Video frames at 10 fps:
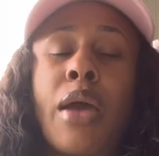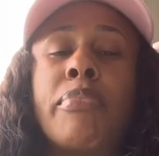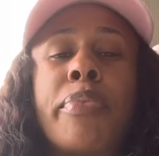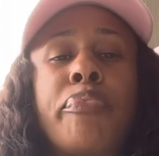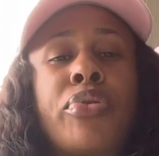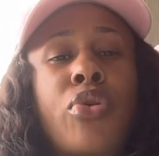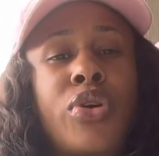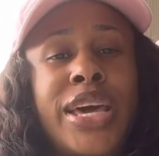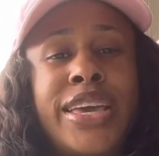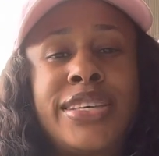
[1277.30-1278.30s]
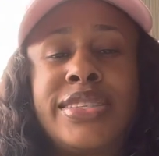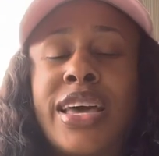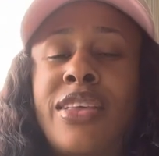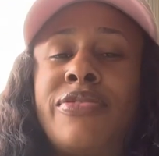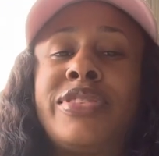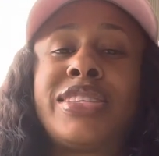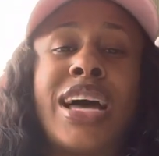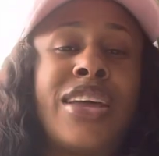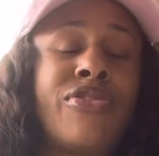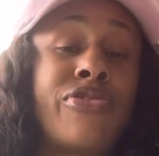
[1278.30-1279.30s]
Be proud of yourself,
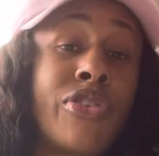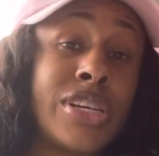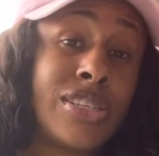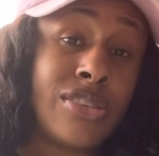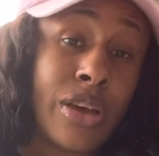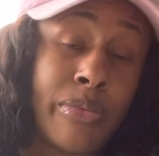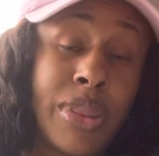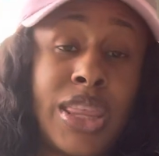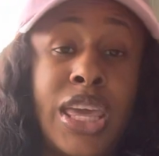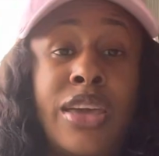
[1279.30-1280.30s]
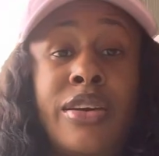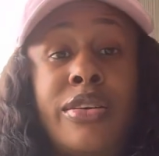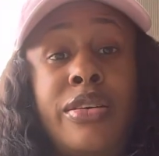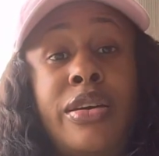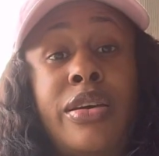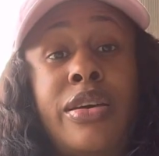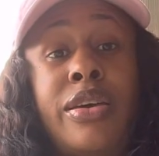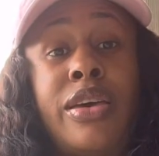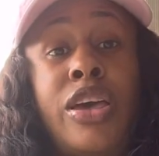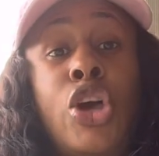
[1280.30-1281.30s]
stand for something.
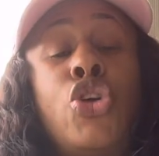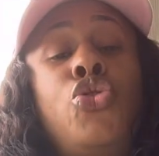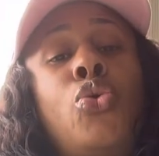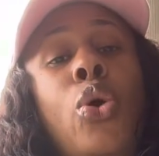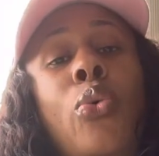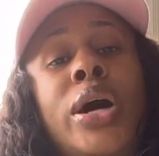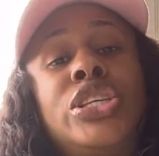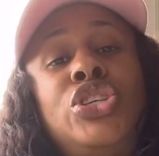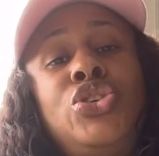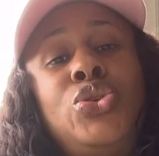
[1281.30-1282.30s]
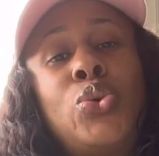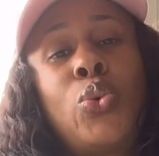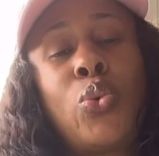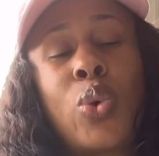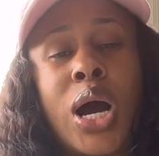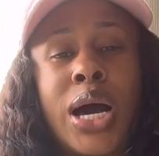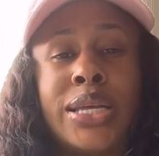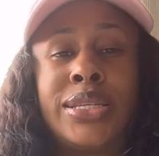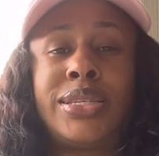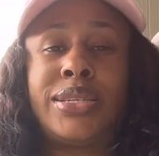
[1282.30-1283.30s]
Know what you
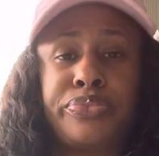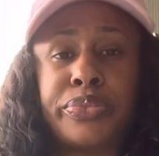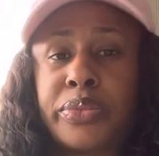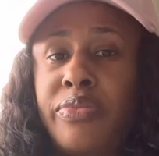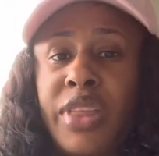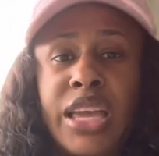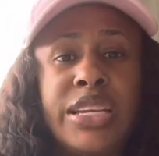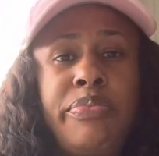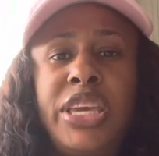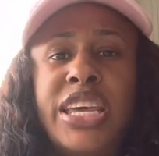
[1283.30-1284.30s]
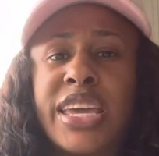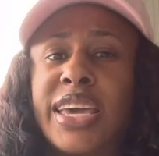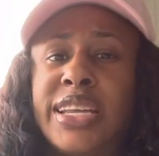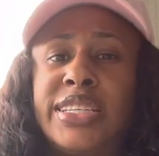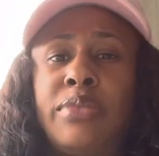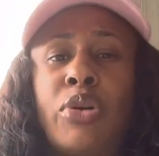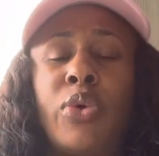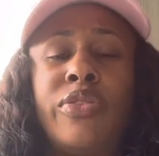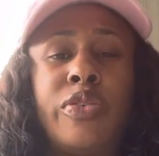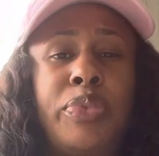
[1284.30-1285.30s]
want. The media can't tell me
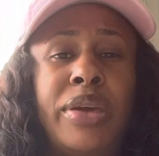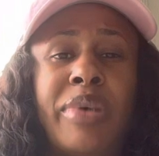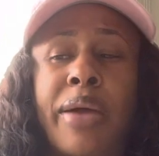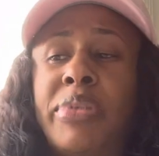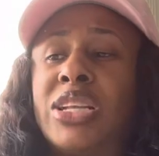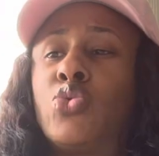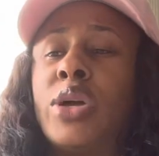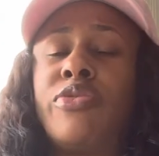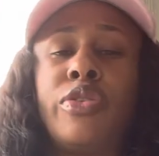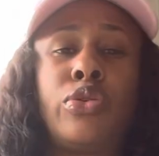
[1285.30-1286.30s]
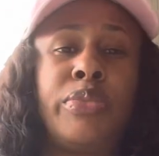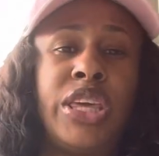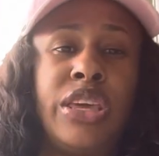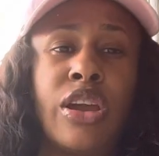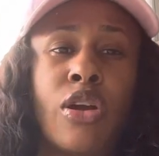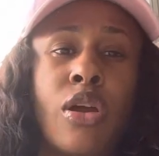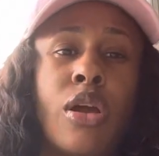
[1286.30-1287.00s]
when to pay my bills, when to do my ear,